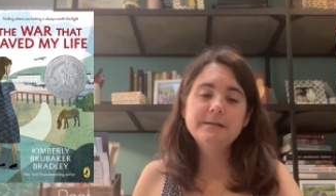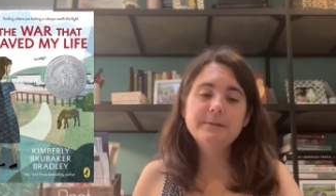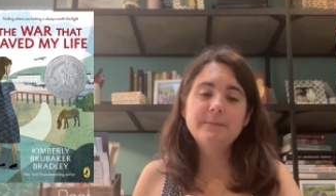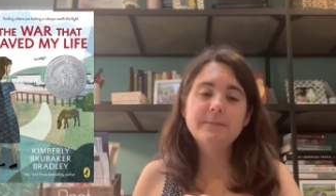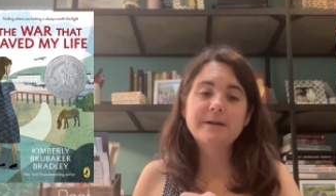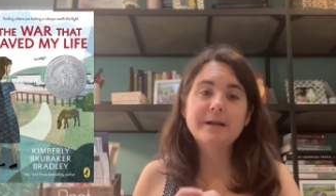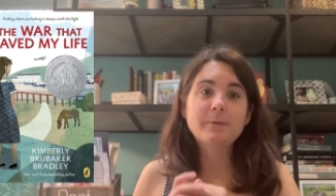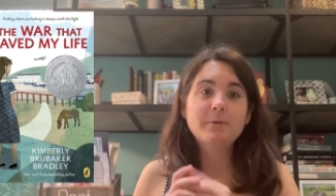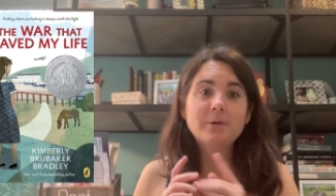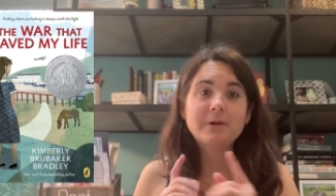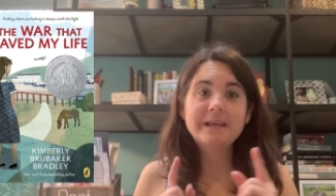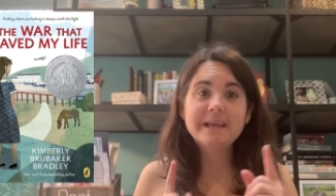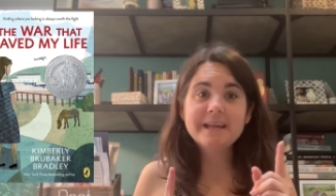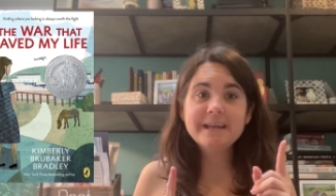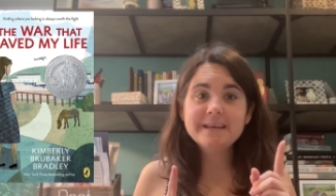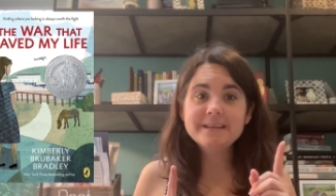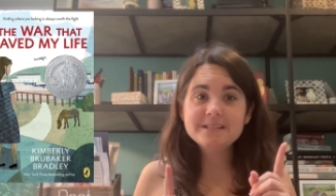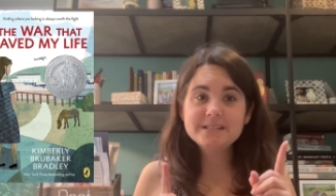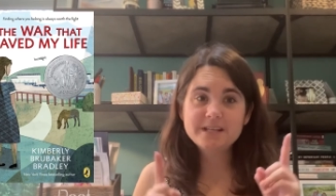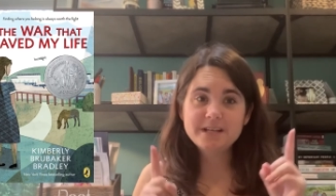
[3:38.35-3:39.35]
But I will get
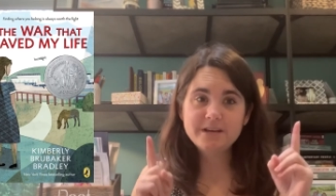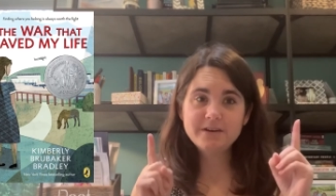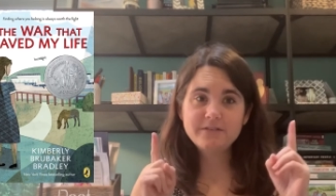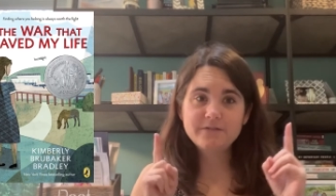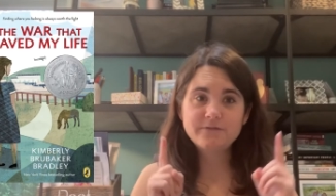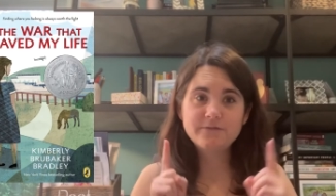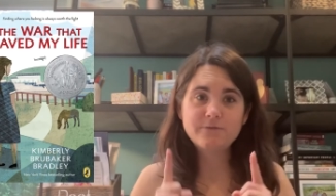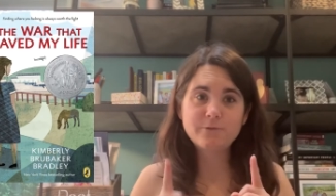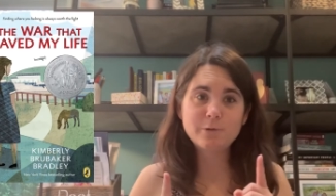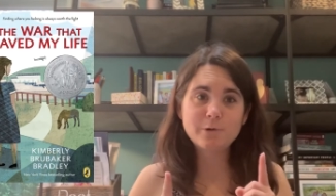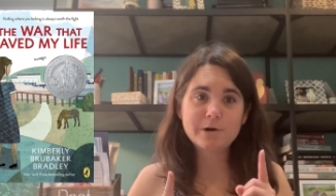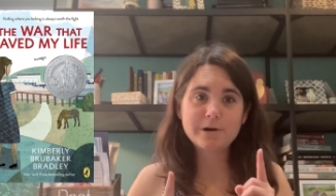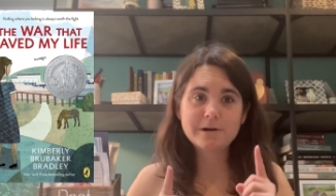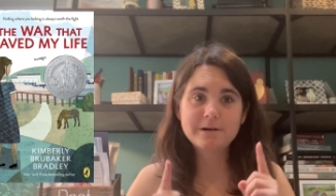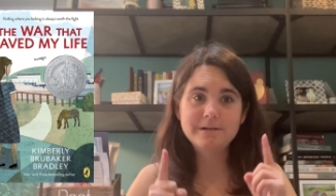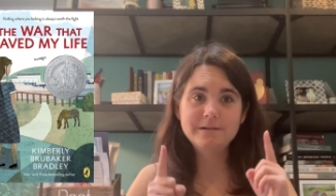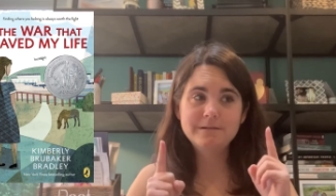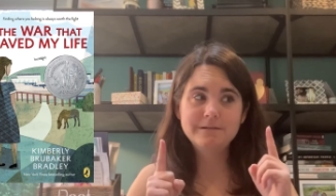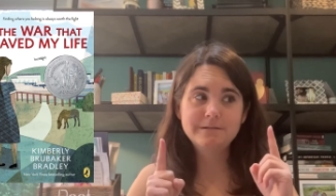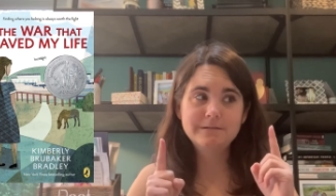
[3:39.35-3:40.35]
it
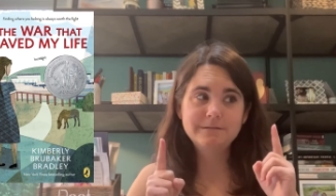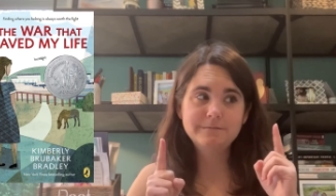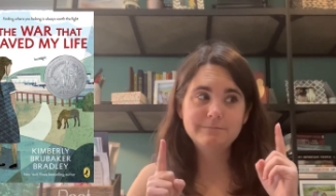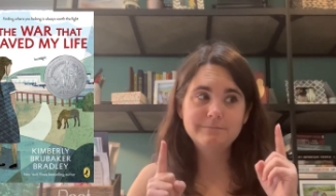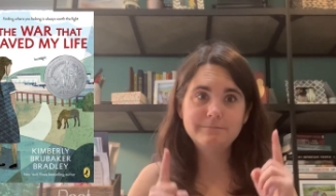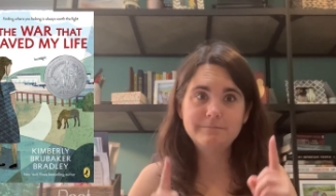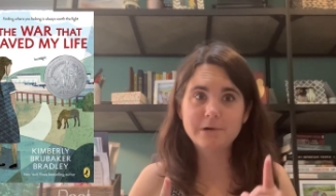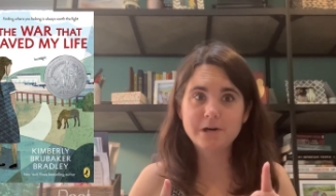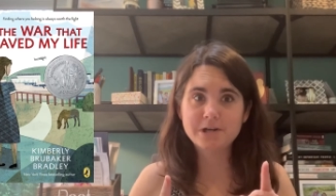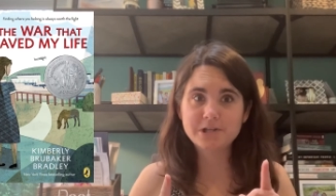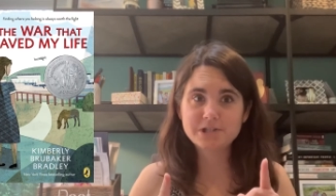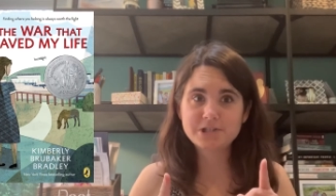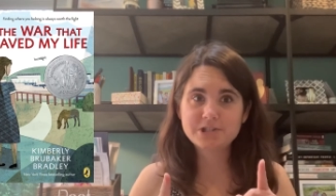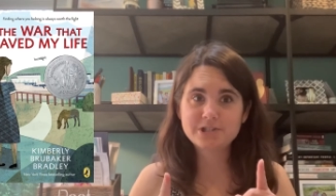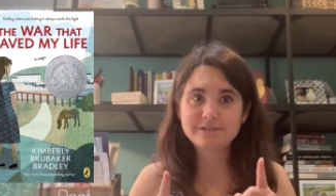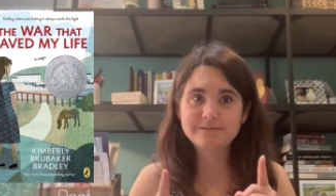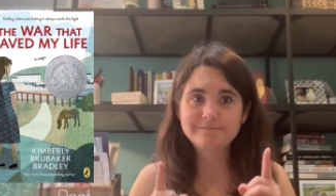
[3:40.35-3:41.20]
for March